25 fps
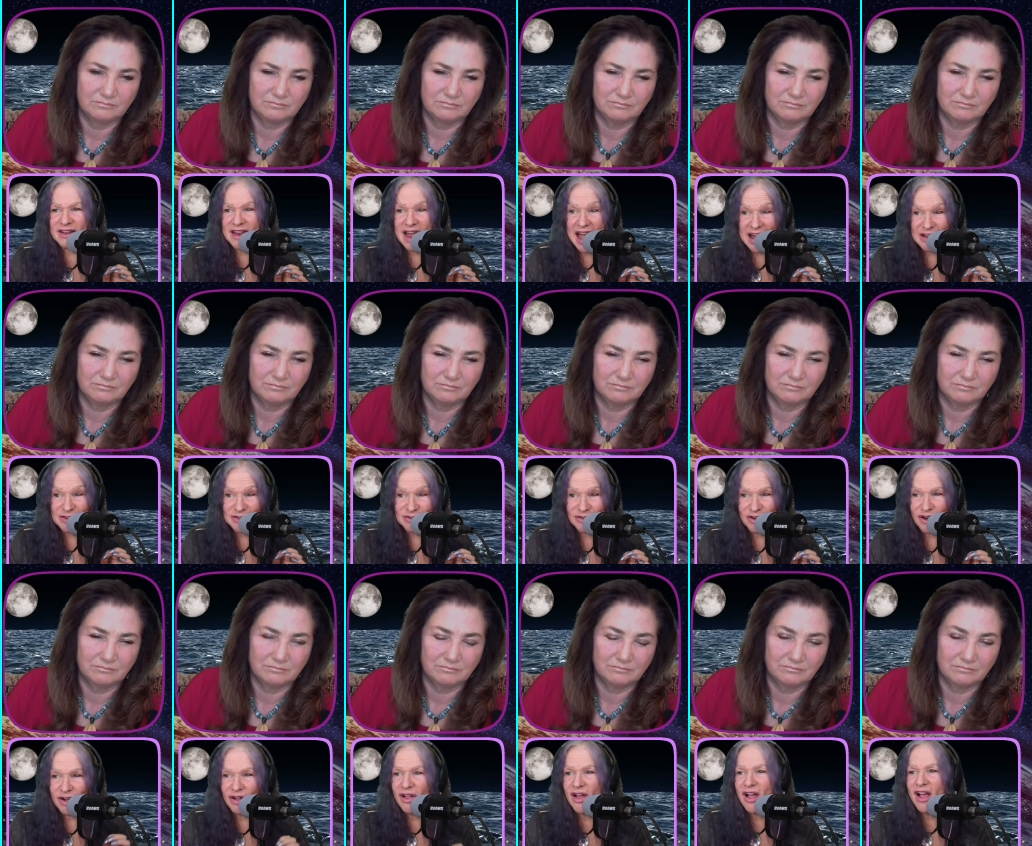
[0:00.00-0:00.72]

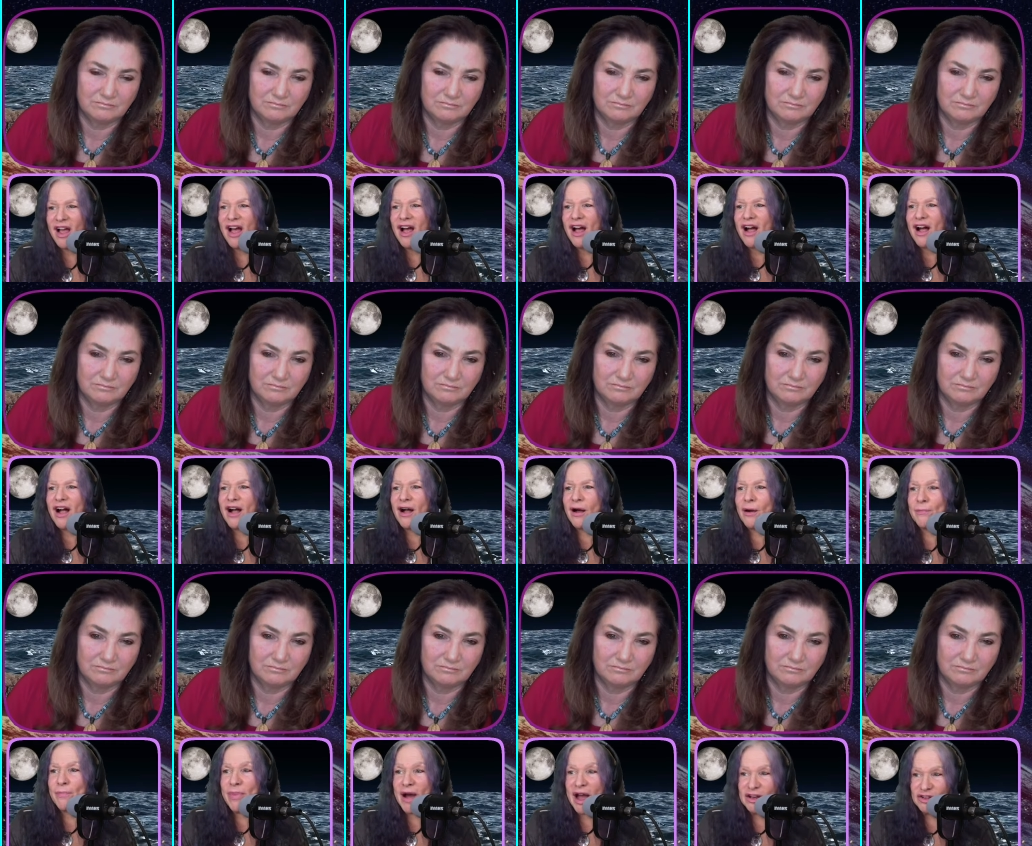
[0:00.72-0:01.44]
Speaker 1: natural,
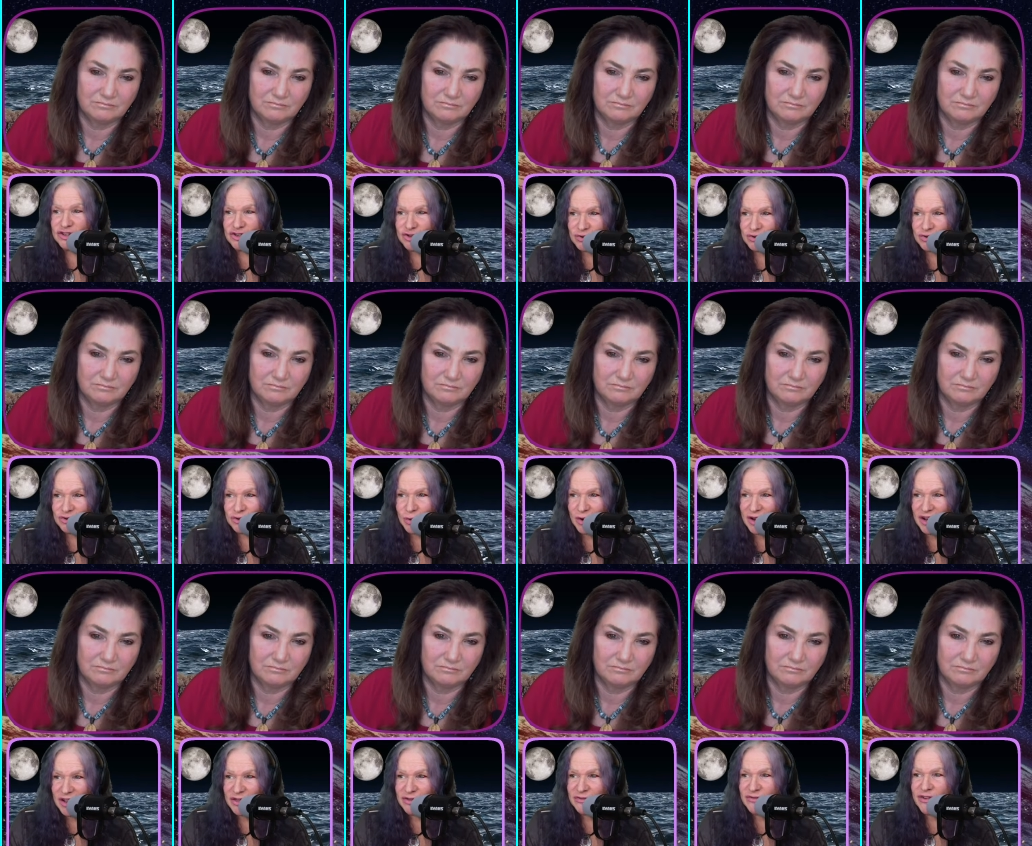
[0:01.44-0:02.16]
by June
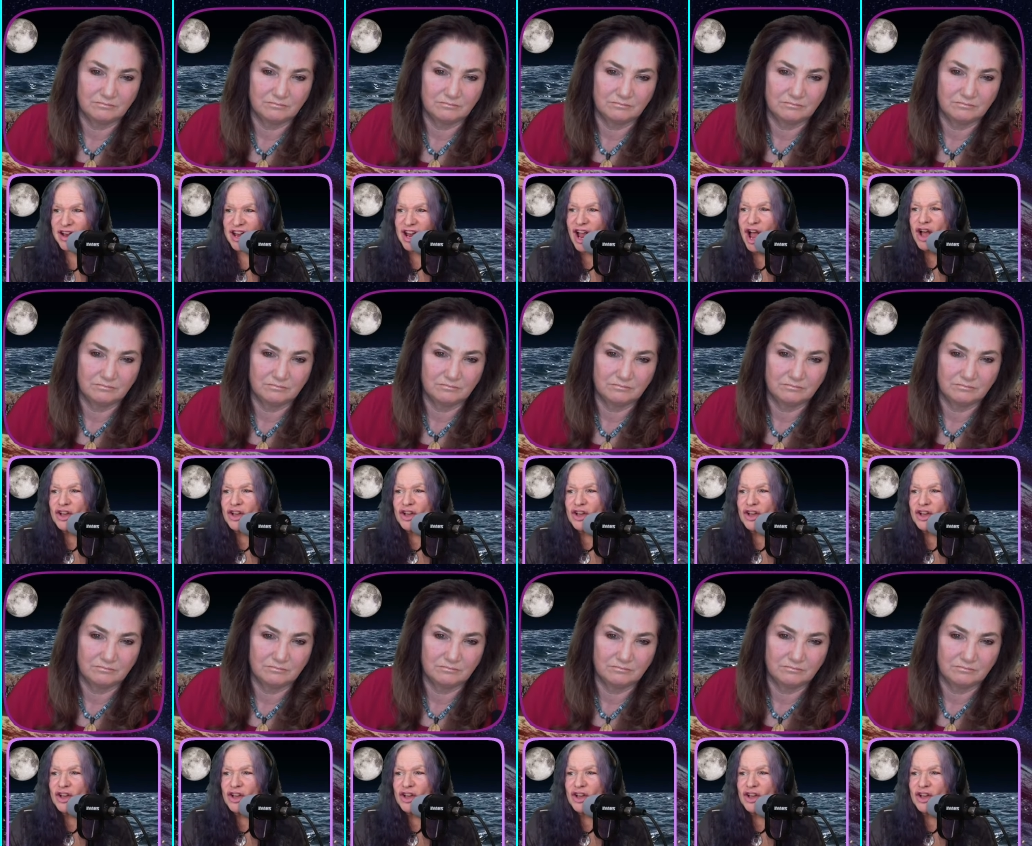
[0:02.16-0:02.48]
twenty-three.